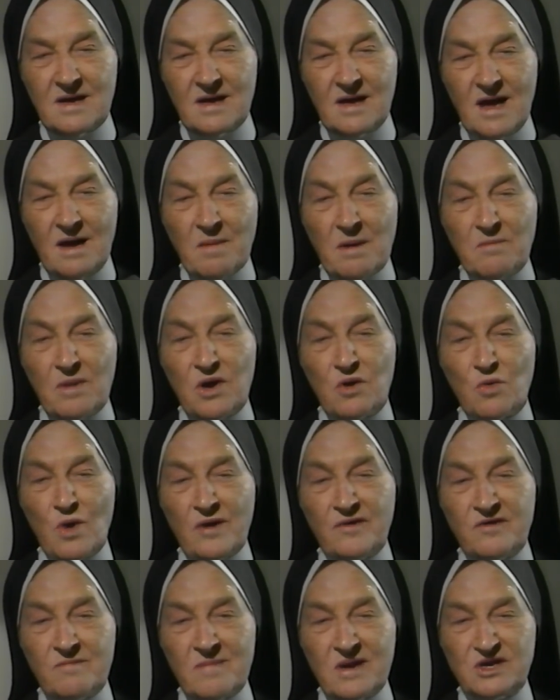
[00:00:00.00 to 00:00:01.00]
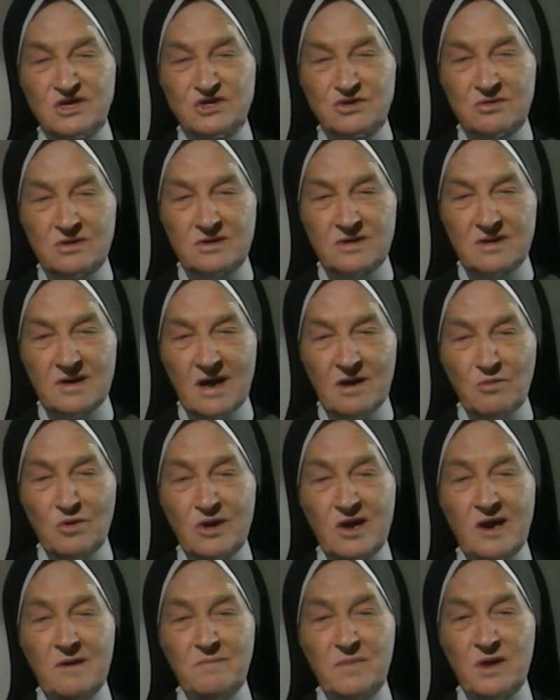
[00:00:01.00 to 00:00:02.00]
And my mother wanted to make sure that I
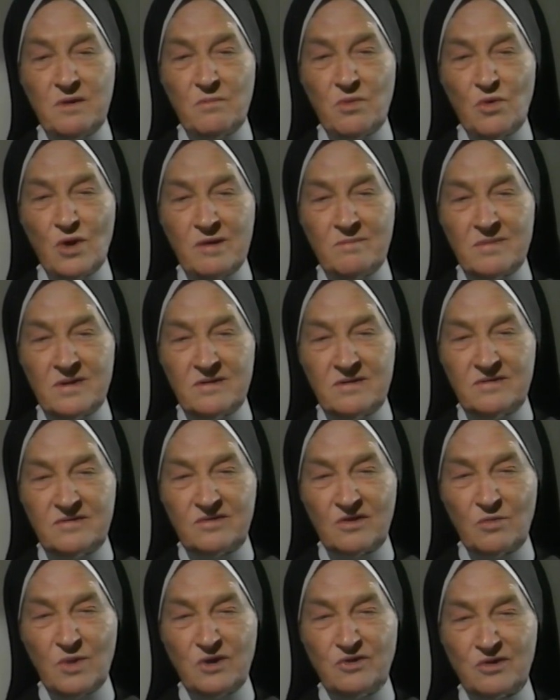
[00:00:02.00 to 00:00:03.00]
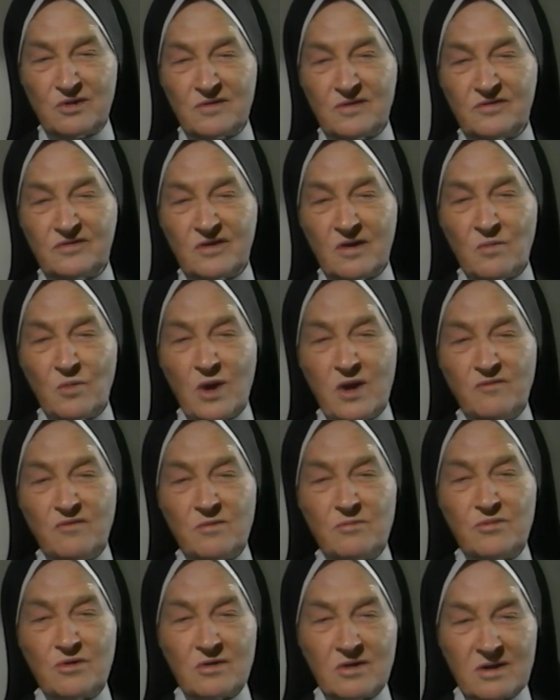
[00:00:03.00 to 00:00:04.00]
would keep the appointment, so we took the subway
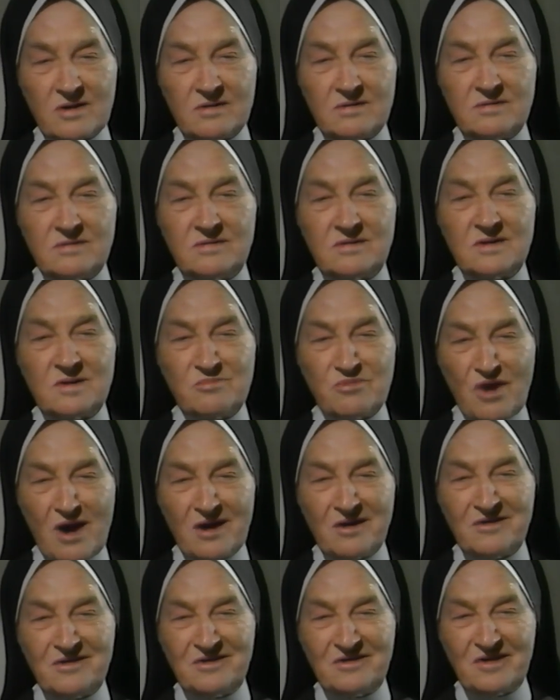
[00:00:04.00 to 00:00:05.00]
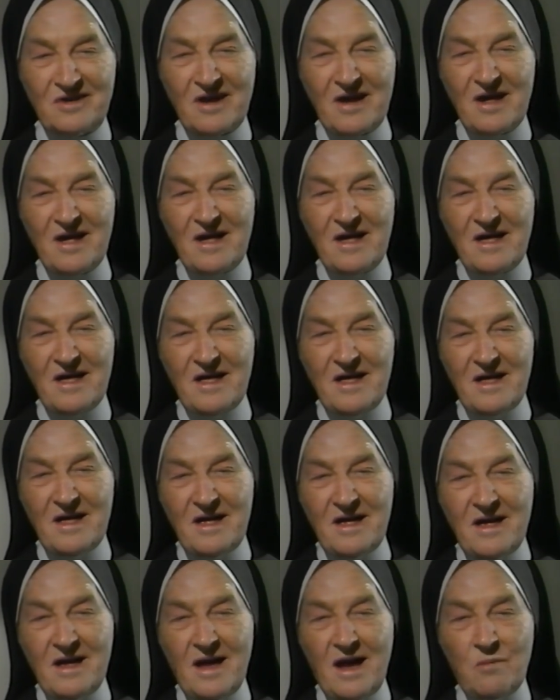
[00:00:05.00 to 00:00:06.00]
from Brooklyn to the Bronx
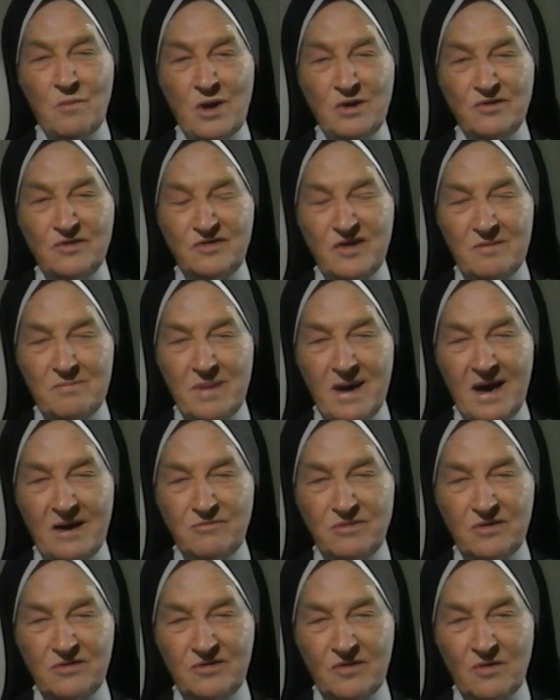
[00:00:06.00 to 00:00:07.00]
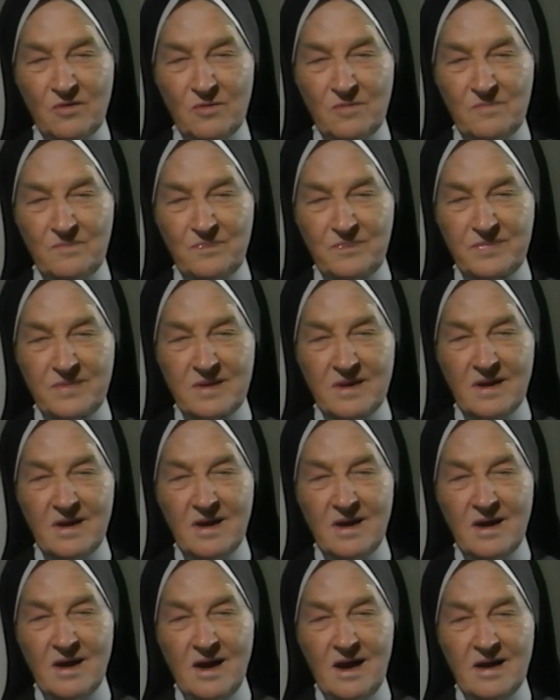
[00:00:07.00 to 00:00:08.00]
and went to St. Patrick's home.
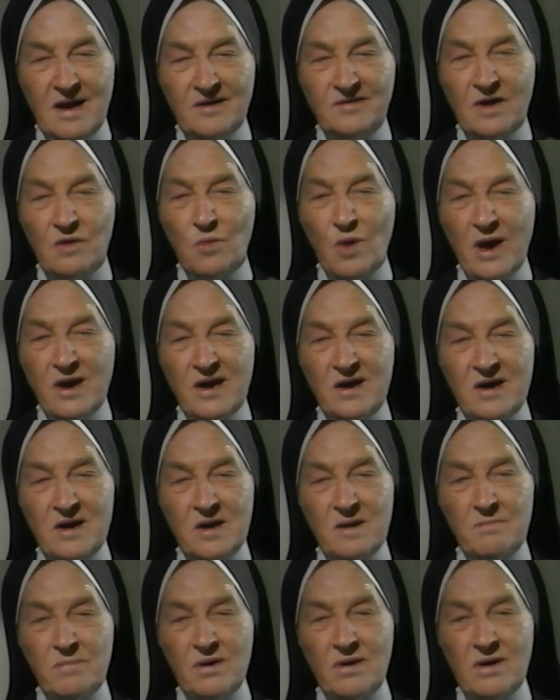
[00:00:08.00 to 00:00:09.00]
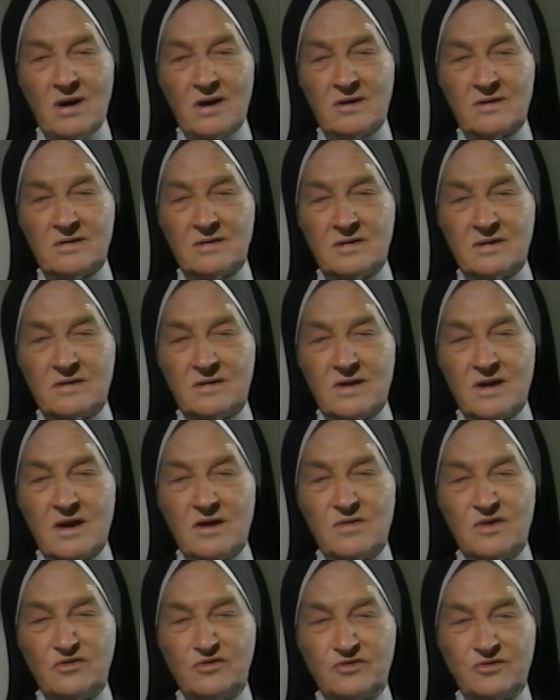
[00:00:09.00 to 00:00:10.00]
And as I waited in the parlor,
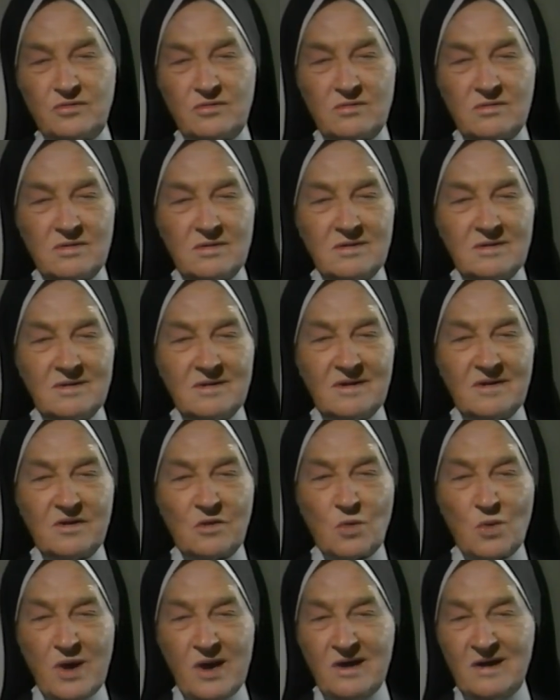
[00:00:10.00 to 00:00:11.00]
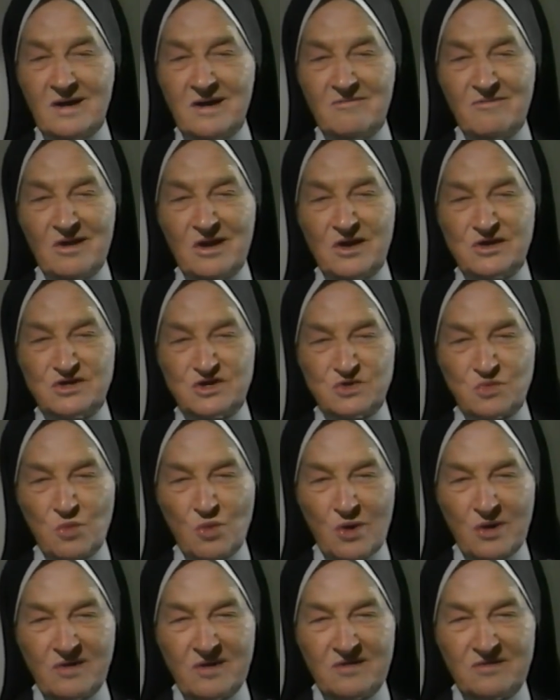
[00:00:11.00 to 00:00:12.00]
this tall, queenly religious
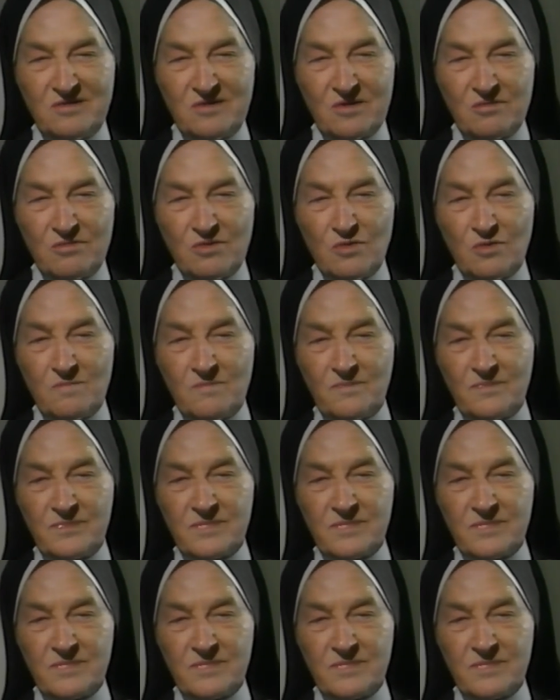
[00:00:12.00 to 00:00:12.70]
walked into the room.